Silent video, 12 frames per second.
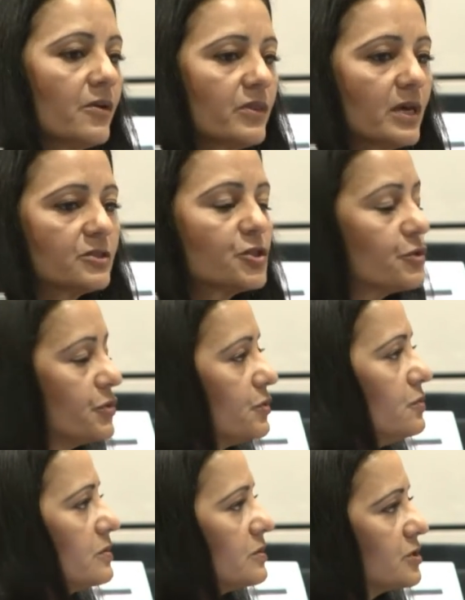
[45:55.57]
The
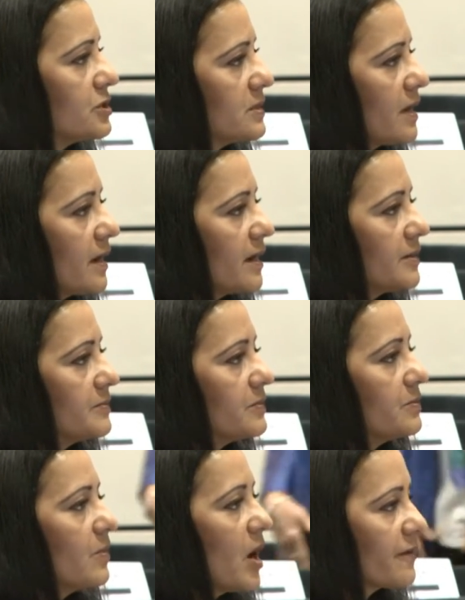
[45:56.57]
two
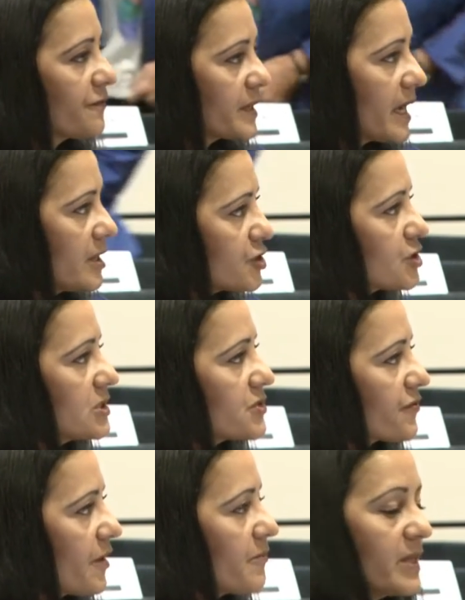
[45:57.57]
modifications
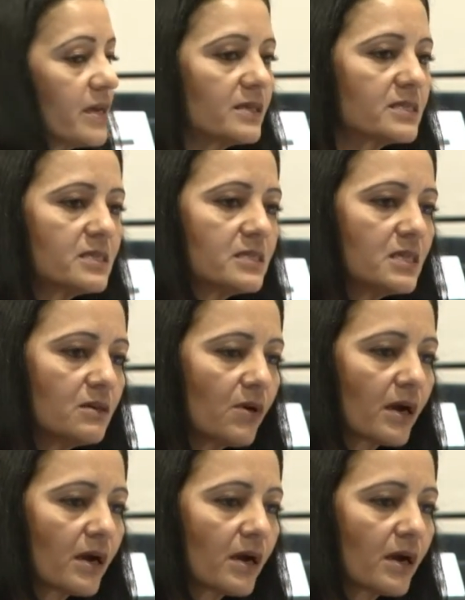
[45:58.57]
from the SEC